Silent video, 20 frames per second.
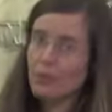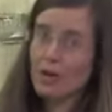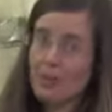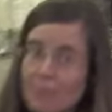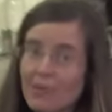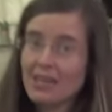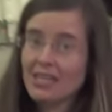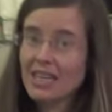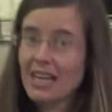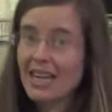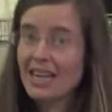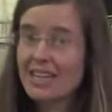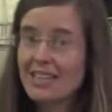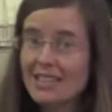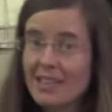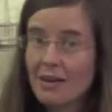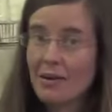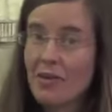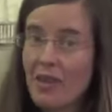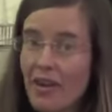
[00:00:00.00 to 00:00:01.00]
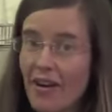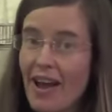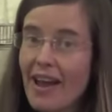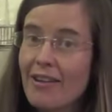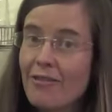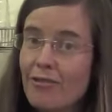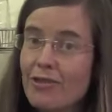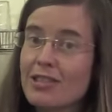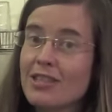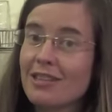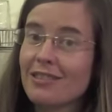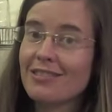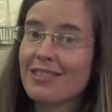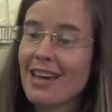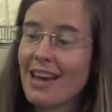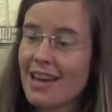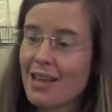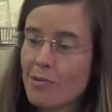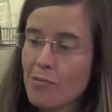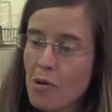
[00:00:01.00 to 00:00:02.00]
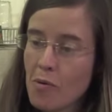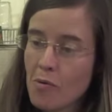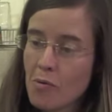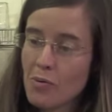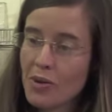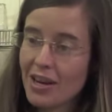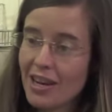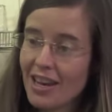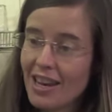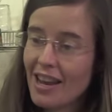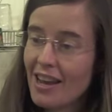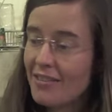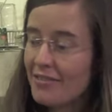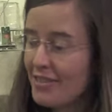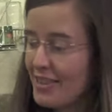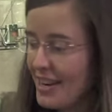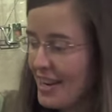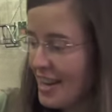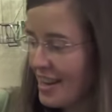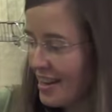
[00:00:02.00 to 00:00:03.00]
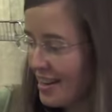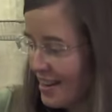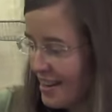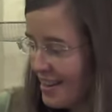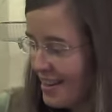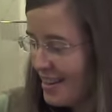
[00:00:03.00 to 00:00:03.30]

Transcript: pretty much eat sauerkraut every single day at the moment. We're loving it.